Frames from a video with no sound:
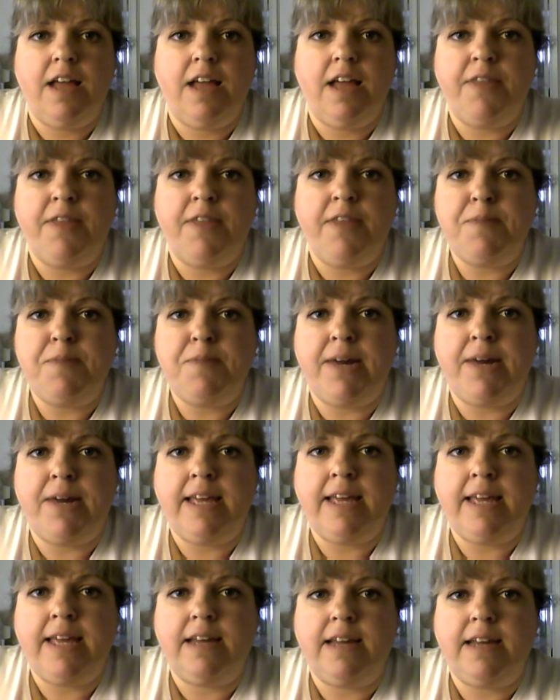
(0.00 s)
They break
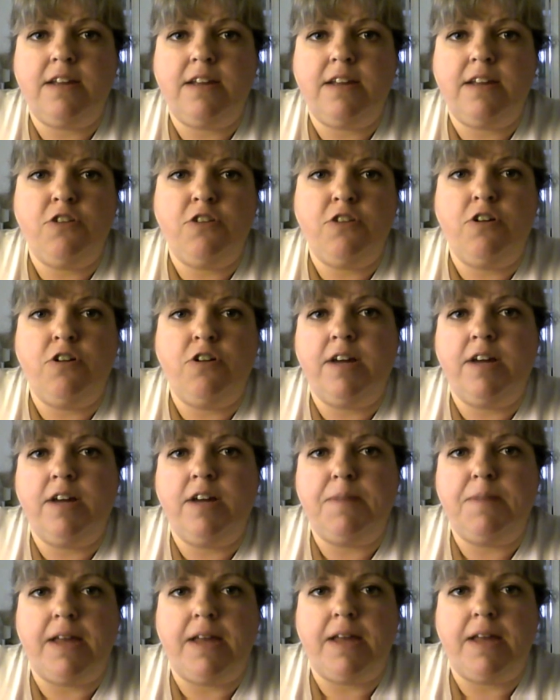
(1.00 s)
it, you go get
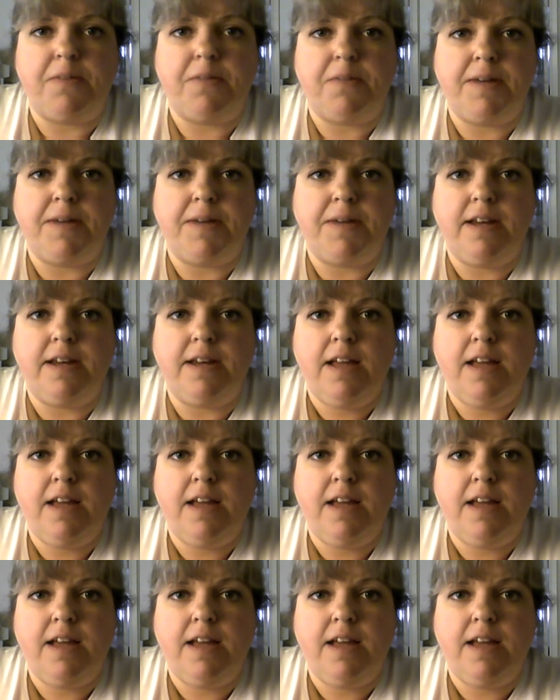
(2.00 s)
them another one.